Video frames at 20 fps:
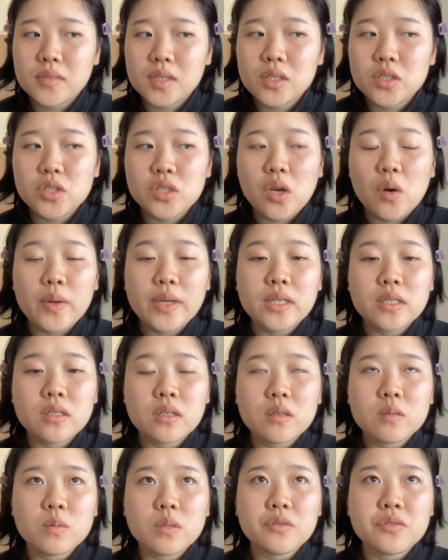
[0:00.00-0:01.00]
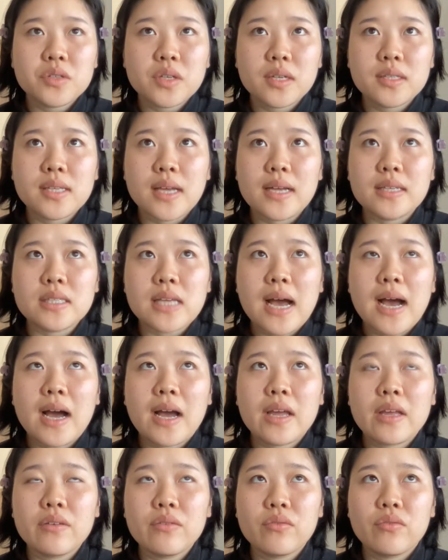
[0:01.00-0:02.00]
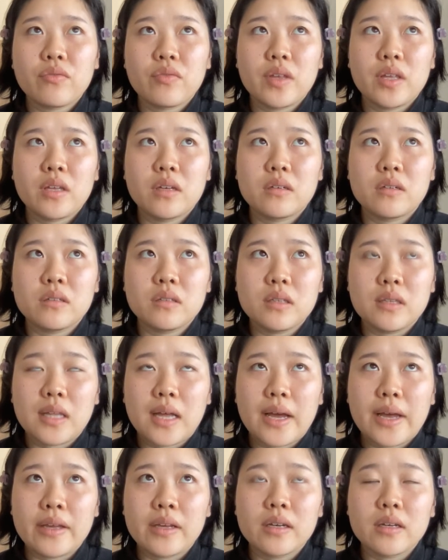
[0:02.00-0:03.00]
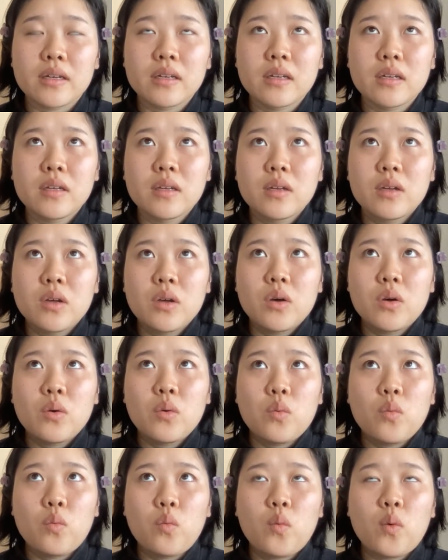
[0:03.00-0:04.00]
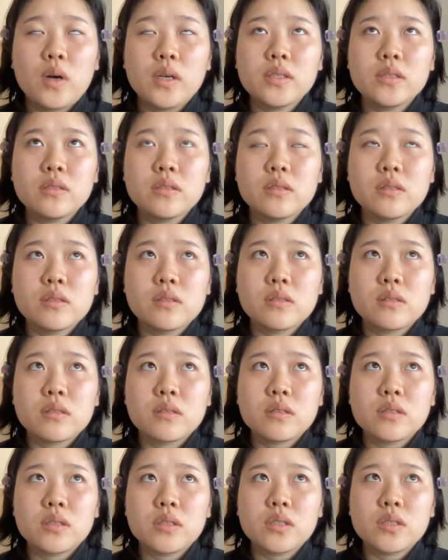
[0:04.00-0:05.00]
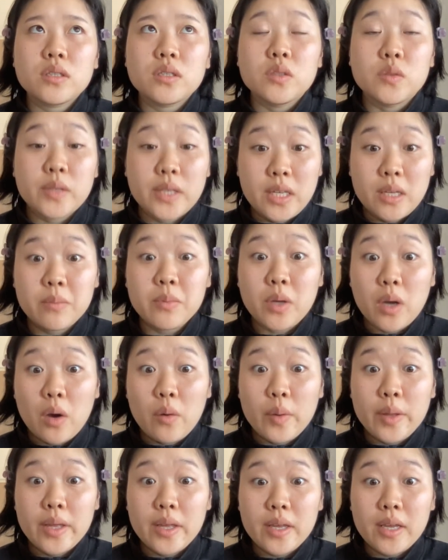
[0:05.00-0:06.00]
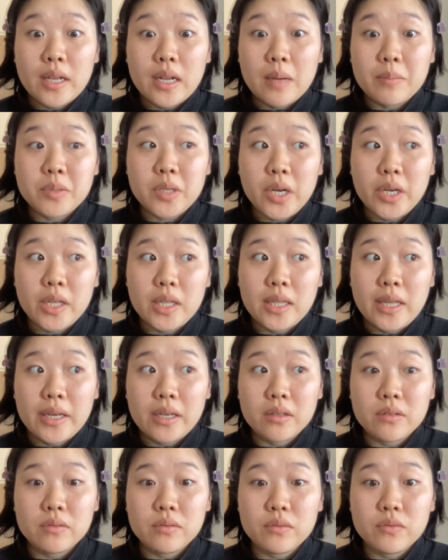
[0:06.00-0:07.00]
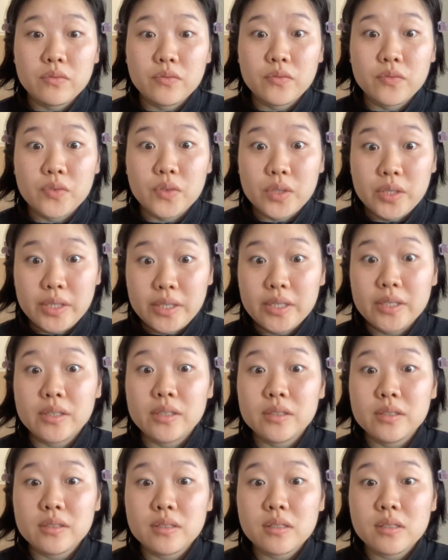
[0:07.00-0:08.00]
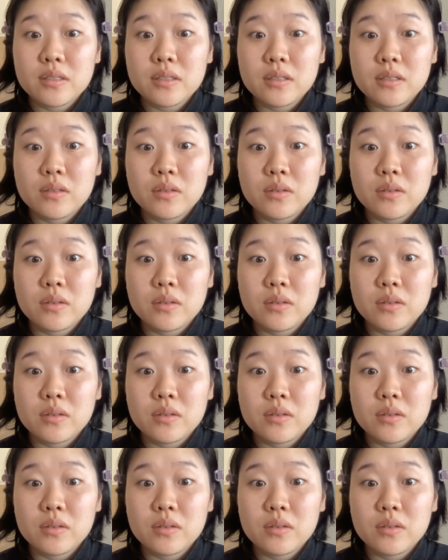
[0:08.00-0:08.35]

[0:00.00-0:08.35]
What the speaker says: so, in terms of success, I feel like once you keep going, and I'm talking like for years